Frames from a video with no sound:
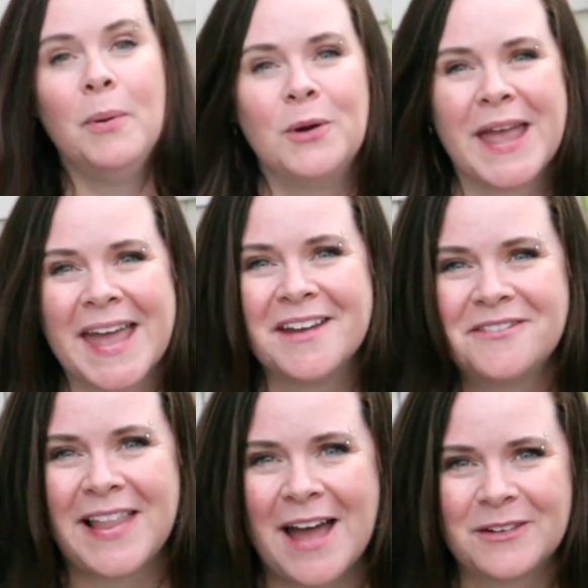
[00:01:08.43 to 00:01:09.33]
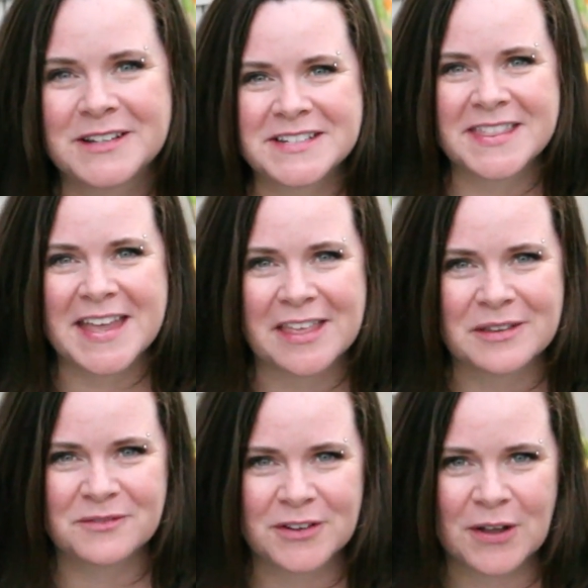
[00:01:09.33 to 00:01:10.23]
a bouquet of flowers to
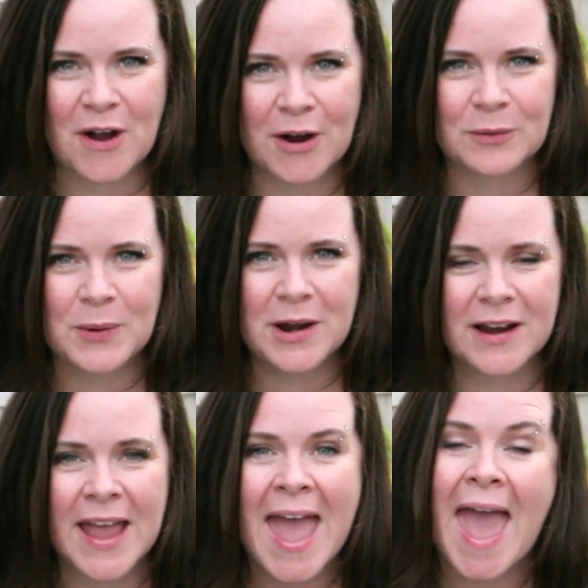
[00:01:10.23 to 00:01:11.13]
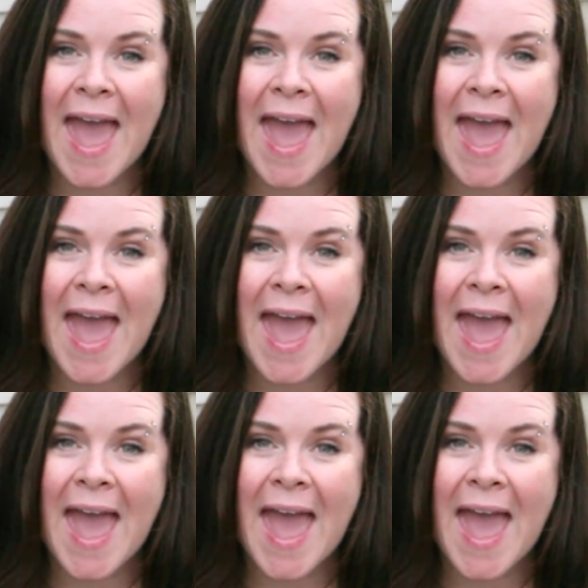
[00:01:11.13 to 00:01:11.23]
thank them for their hard work,